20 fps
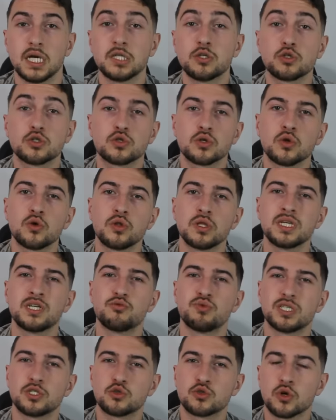And they're slowly
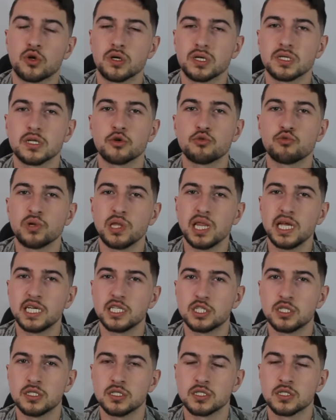restoring their
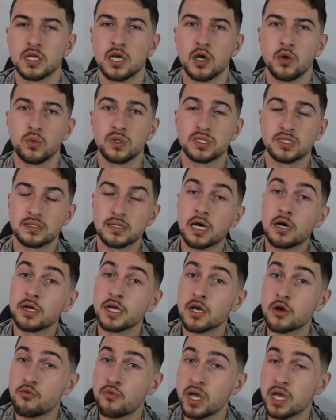relations with
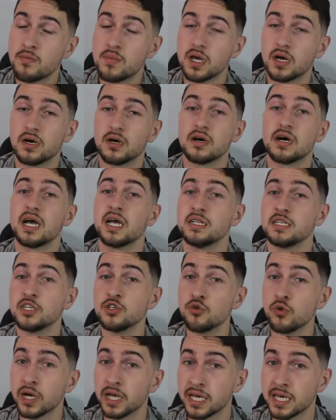Saudi Arabia and
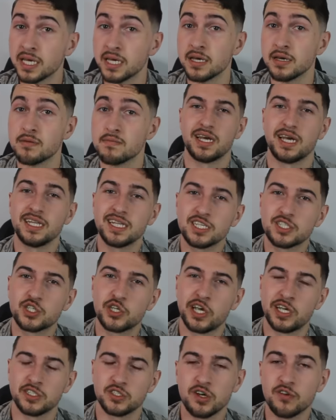the UAE in
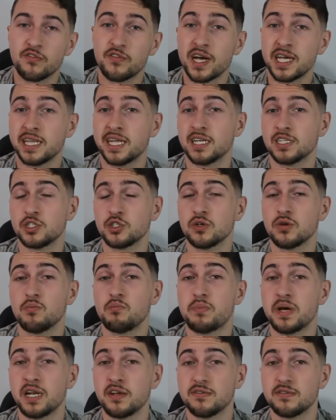exchange of financial
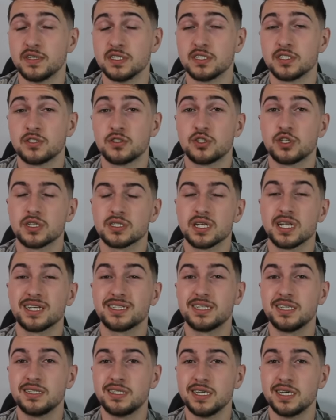benefits, just
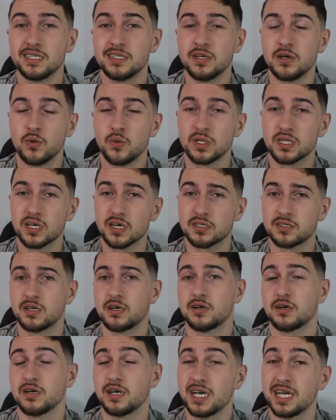like they did with
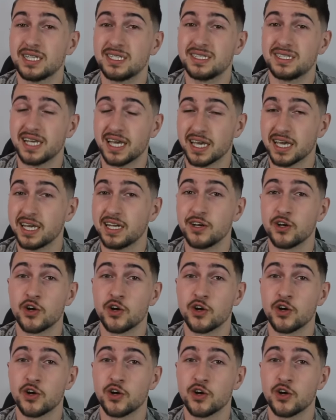Qatar a decade